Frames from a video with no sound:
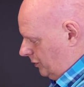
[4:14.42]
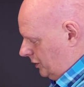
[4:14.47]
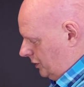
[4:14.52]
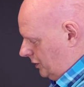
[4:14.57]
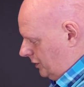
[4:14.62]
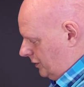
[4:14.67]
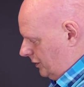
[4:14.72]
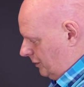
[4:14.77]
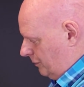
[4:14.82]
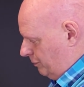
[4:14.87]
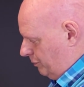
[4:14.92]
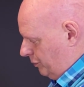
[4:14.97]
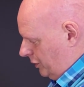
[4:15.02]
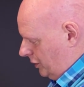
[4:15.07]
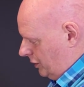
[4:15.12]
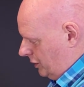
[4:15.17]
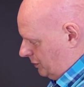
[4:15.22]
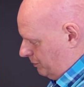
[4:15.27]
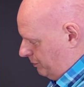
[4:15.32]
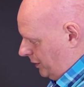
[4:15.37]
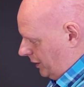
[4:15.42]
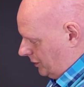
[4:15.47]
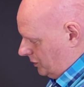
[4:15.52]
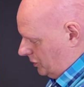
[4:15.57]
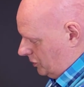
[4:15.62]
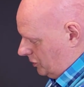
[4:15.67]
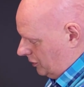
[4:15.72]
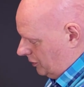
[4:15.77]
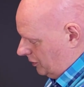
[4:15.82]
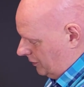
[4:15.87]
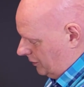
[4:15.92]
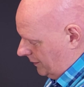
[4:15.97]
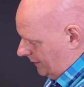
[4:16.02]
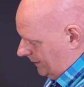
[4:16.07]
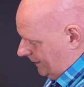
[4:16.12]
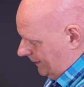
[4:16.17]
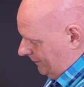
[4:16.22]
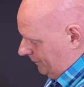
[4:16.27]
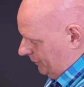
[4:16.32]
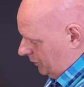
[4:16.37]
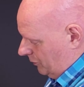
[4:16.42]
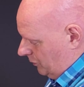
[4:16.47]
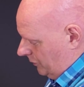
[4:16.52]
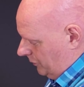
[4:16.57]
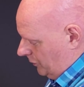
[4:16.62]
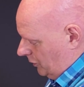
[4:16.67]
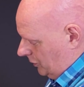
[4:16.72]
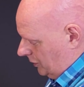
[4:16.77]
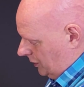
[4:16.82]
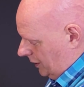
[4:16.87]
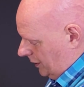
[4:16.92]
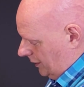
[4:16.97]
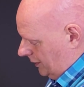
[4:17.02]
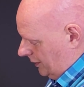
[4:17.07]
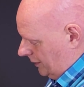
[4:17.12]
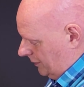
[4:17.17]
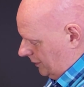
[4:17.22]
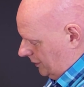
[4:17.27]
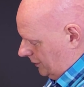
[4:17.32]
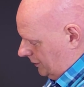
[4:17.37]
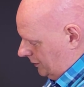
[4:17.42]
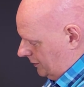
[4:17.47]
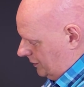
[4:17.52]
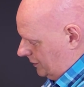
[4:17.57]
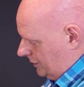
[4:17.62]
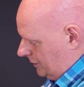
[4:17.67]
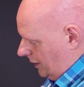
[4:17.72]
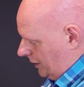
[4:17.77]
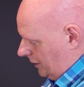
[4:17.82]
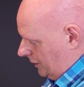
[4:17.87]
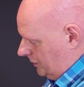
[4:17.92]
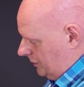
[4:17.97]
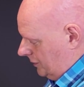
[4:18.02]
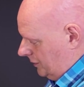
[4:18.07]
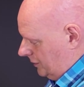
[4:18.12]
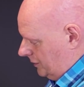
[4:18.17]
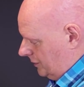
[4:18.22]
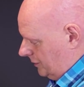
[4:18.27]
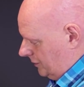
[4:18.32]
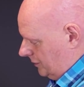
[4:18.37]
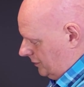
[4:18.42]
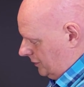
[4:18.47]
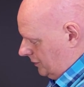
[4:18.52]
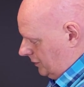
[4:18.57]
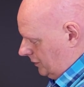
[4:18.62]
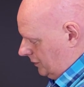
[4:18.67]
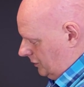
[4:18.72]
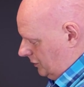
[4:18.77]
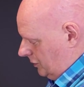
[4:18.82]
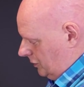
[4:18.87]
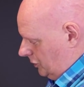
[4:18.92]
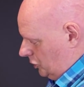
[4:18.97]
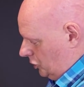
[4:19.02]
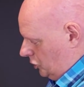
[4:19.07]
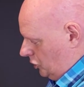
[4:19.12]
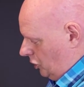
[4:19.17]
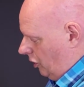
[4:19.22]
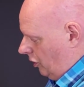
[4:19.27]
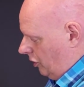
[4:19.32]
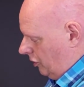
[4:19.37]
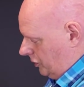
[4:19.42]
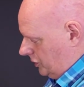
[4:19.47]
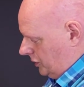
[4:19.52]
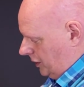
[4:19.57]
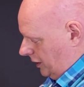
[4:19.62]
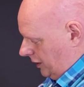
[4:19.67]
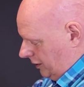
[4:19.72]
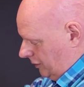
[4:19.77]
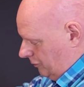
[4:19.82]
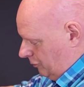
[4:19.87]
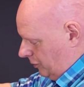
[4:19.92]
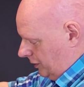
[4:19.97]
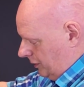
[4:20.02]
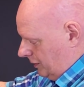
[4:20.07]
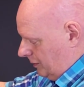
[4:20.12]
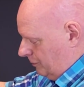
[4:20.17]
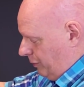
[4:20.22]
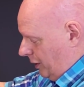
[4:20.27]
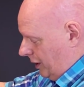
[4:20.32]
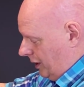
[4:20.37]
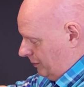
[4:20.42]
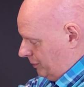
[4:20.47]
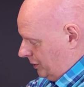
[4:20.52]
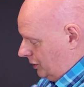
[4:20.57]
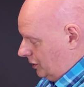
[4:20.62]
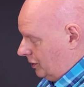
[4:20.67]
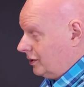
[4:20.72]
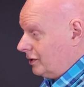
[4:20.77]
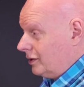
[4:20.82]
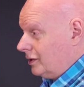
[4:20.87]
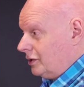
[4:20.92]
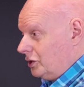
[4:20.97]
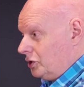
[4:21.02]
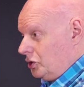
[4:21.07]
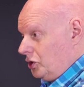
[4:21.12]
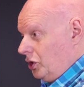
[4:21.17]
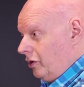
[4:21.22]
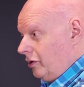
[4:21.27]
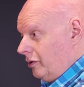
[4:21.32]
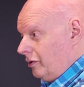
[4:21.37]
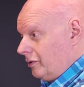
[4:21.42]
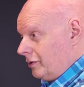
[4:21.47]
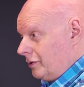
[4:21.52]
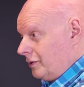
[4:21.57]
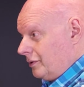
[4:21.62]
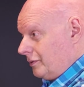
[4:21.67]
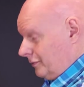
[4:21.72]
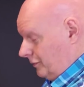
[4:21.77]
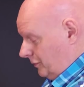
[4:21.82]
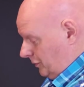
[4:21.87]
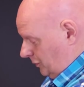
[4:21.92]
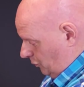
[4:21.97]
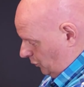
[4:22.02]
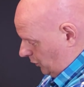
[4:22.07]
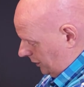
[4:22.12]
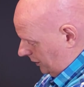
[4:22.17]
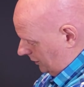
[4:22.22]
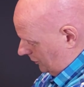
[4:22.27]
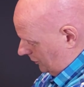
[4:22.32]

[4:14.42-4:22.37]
which is a Perspex jar, we've got a dissected shark's egg with the baby shark with